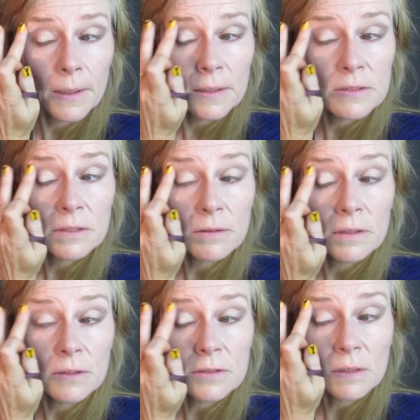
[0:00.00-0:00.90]
So that
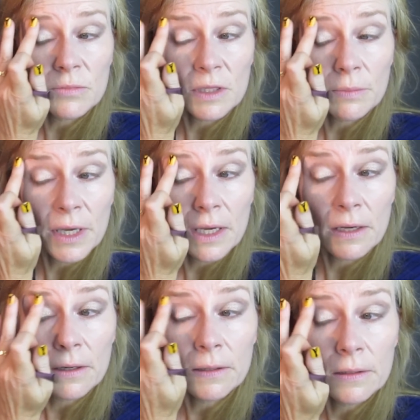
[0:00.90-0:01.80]
there's something
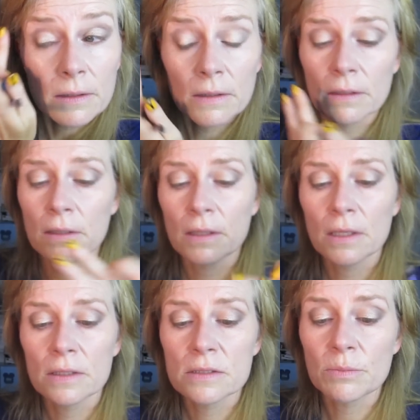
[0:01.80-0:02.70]
pale
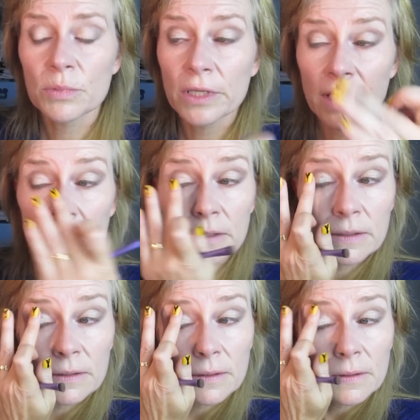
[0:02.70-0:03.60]
to
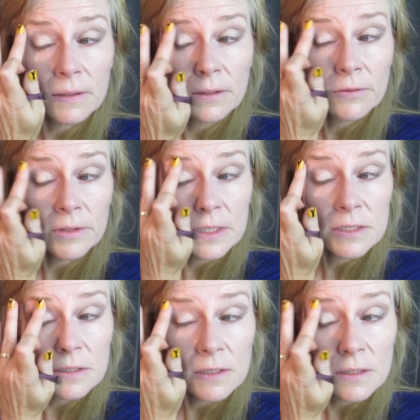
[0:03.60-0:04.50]
blend the
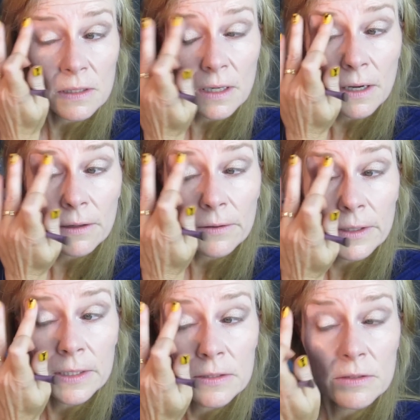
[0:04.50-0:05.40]
crease color
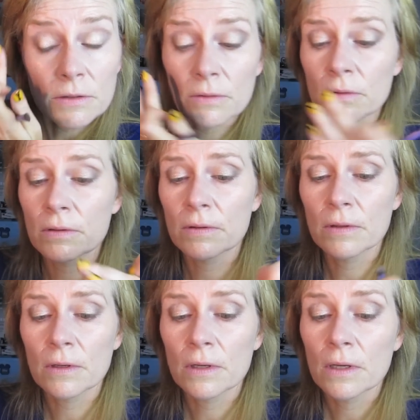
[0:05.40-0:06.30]
into.
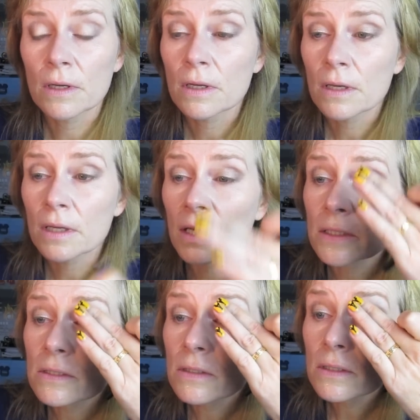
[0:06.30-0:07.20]

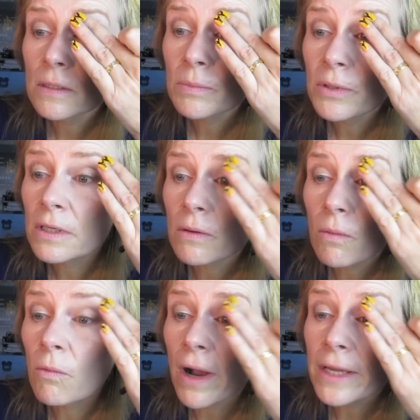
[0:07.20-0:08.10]
It's good to put
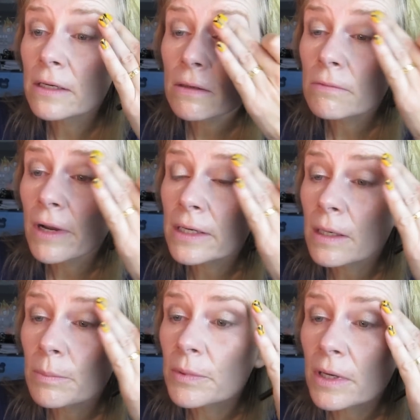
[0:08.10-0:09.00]
white right
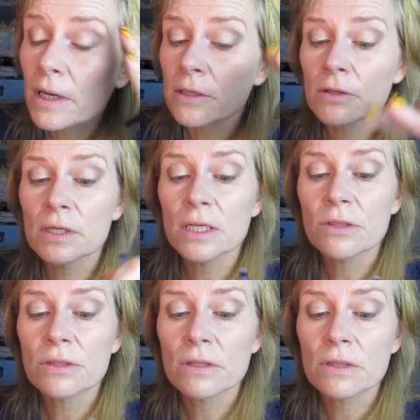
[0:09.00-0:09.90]
up
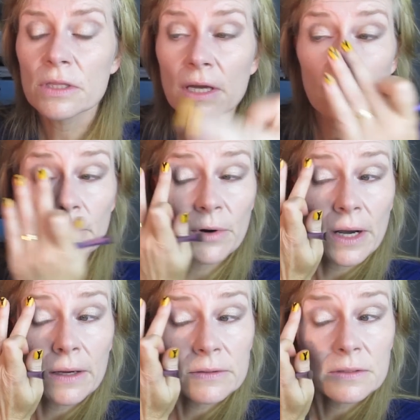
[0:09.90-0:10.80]
underneath the
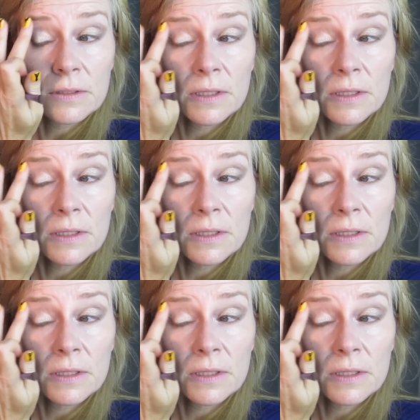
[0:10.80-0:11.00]
eyebrows.